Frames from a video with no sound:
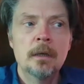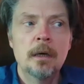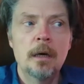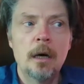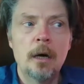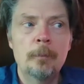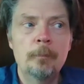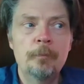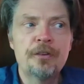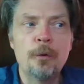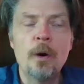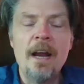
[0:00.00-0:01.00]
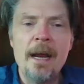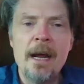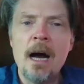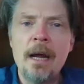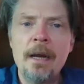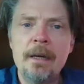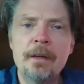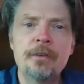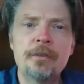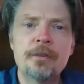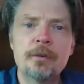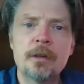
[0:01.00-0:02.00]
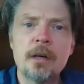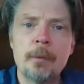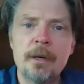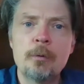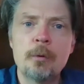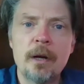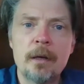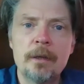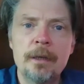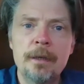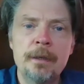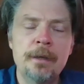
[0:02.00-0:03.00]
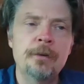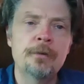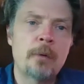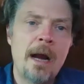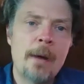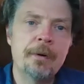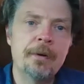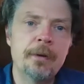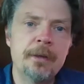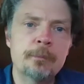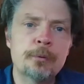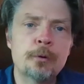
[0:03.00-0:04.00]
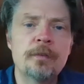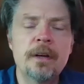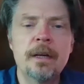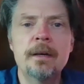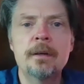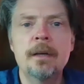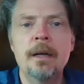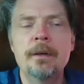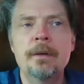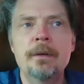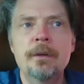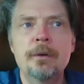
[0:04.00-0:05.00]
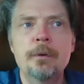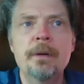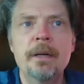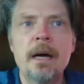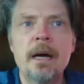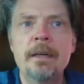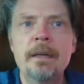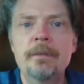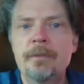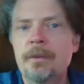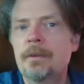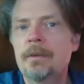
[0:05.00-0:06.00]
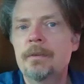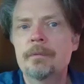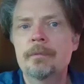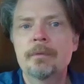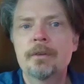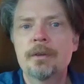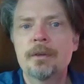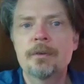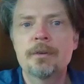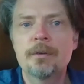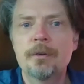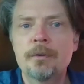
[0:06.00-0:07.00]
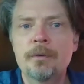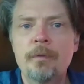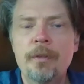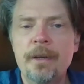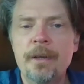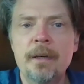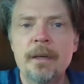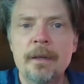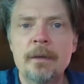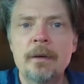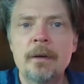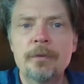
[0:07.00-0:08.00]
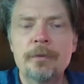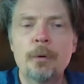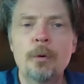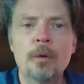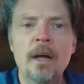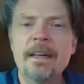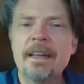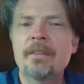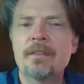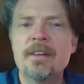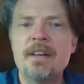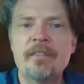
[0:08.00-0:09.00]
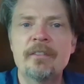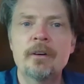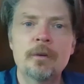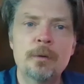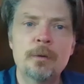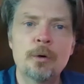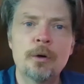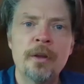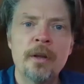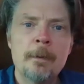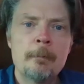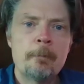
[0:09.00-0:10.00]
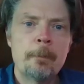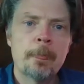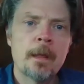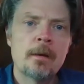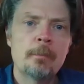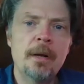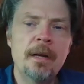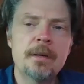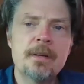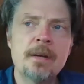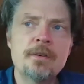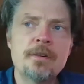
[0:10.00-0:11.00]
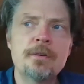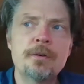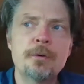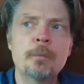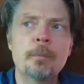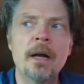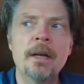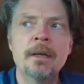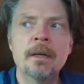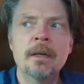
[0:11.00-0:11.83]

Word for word: Um, so AI is coming quickly. It is rapidly improving, and and you'd be naive to to to think anything else. So like that's definitely worth paying attention to. But